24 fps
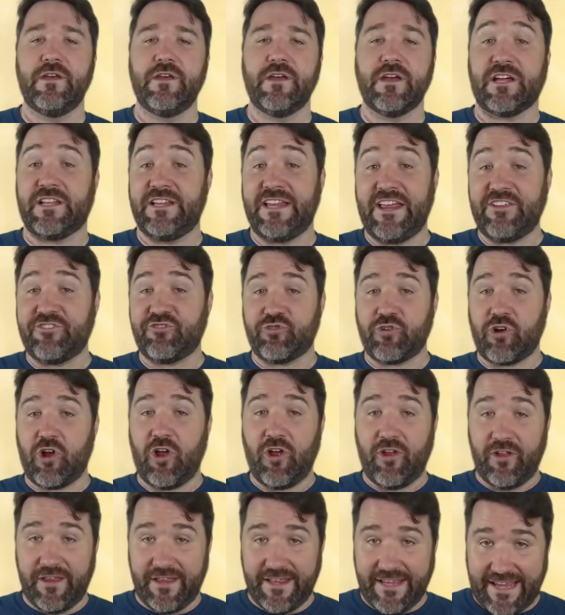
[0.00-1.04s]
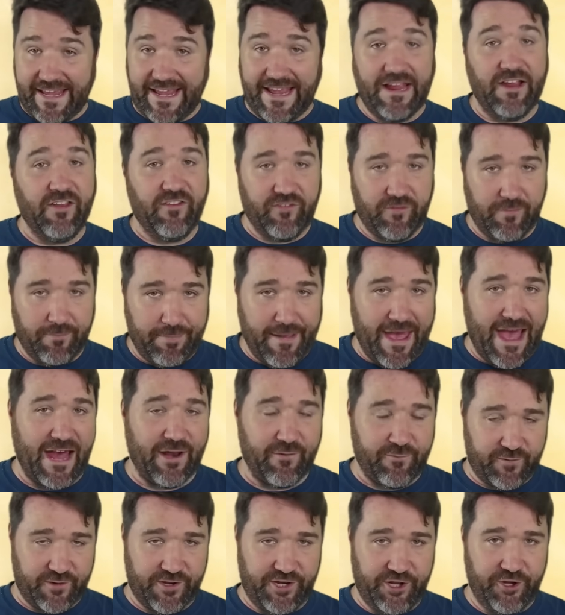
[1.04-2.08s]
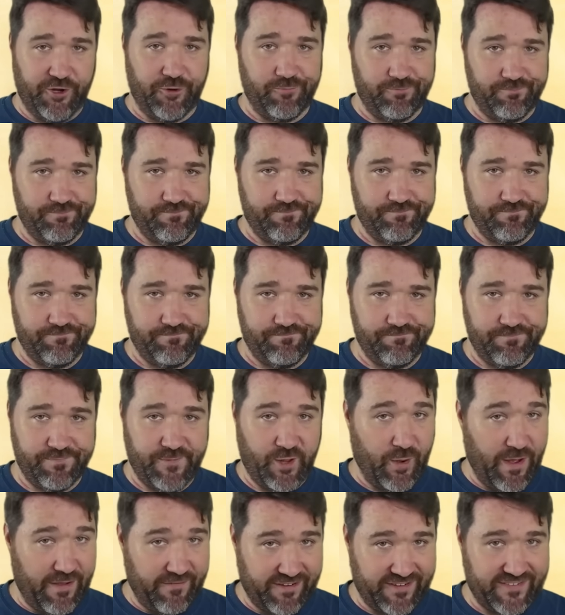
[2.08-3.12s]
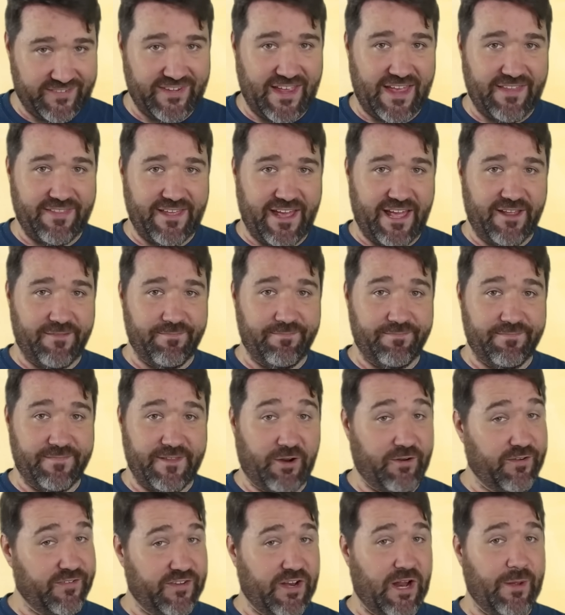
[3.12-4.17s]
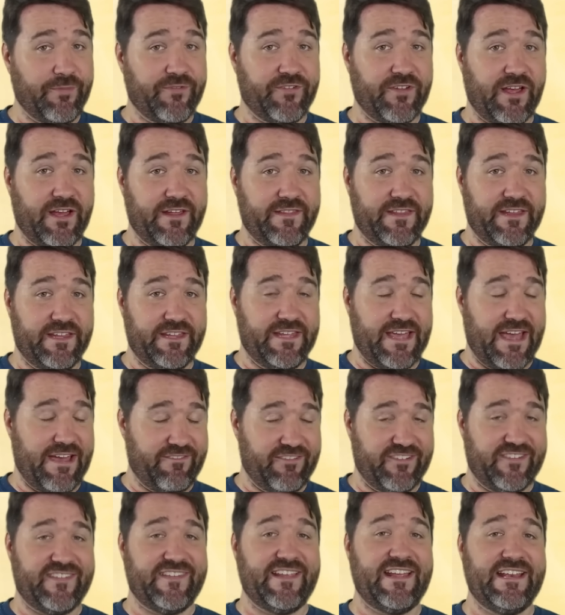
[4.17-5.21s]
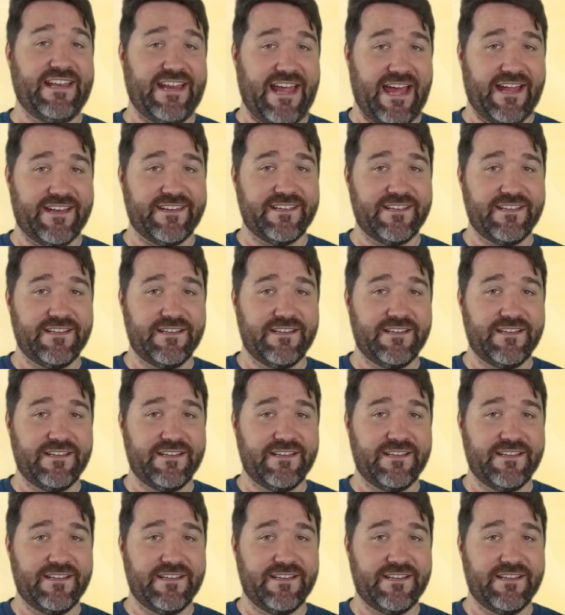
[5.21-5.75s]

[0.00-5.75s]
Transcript: Cholesterol is bad for you. Though having said that, there is an upside that you haven't seen yet.